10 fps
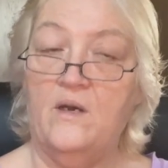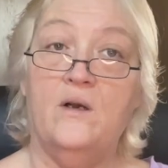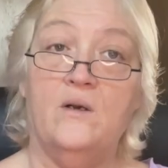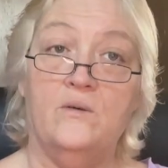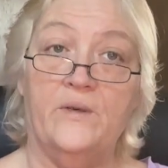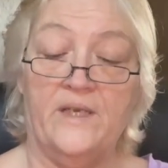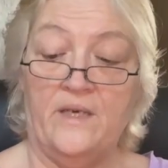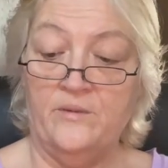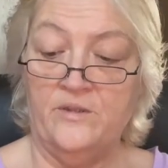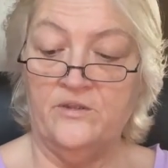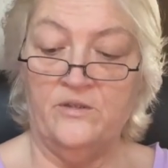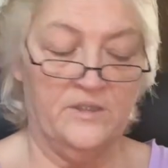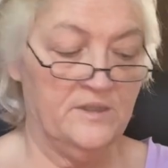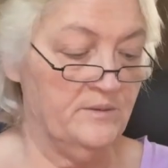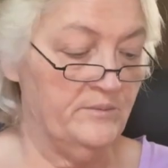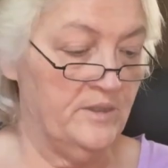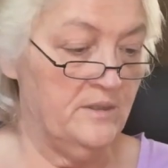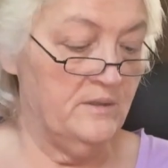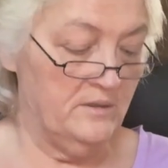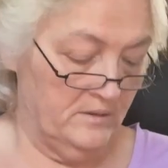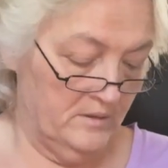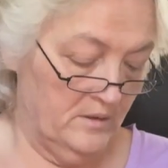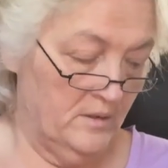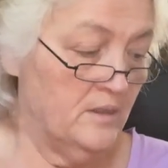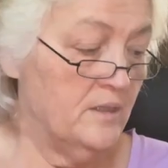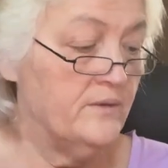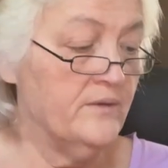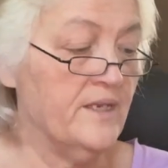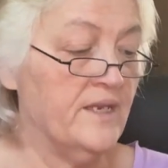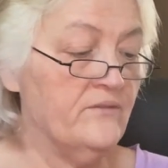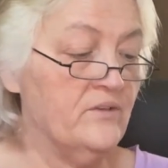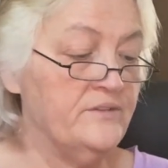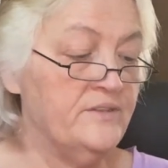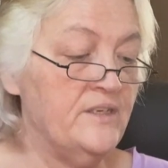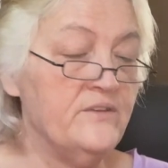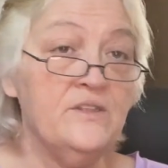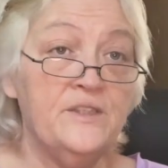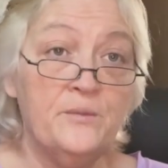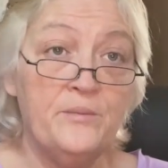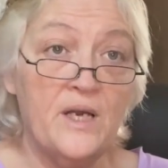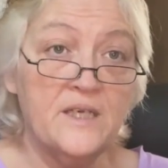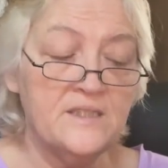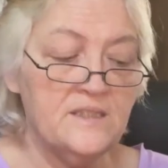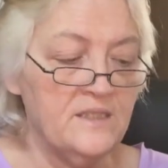Oh, wait. I'm going to show you this in a minute. Then I have another little box in